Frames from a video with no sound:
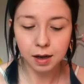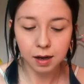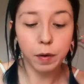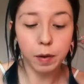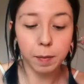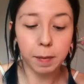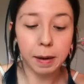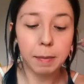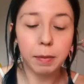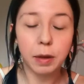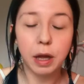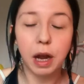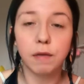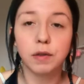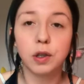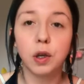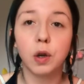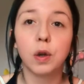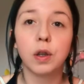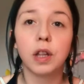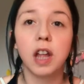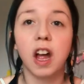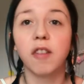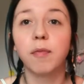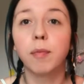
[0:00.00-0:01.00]
The people that I've
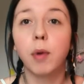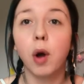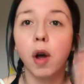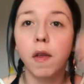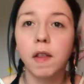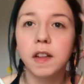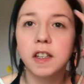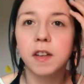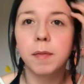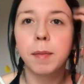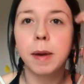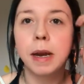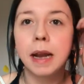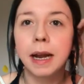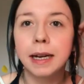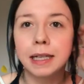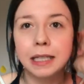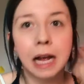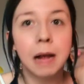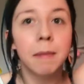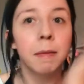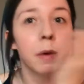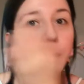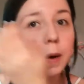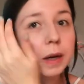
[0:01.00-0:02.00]
told that I've bought this have been like,
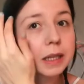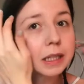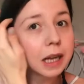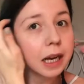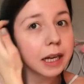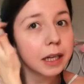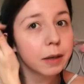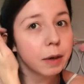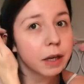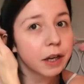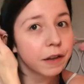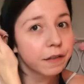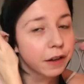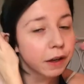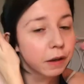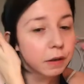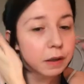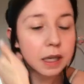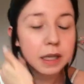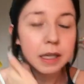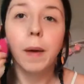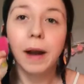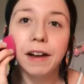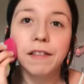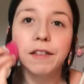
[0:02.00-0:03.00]
tell me what it's like when you've
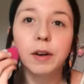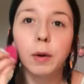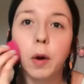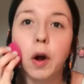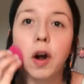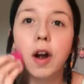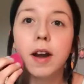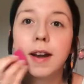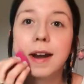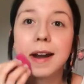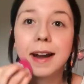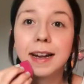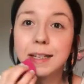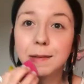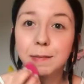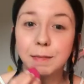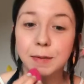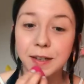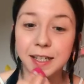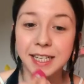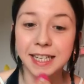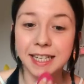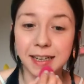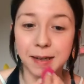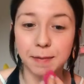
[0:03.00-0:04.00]
used it. Well, everyone, it's
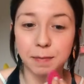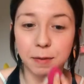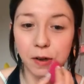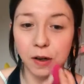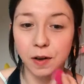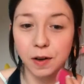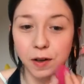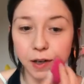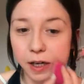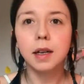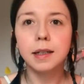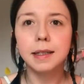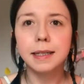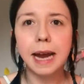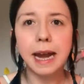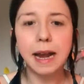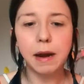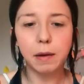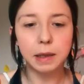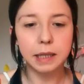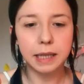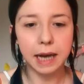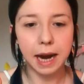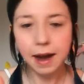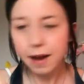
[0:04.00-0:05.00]
bloody damn good. 10
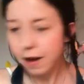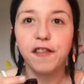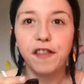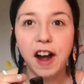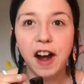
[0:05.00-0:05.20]
out of 10.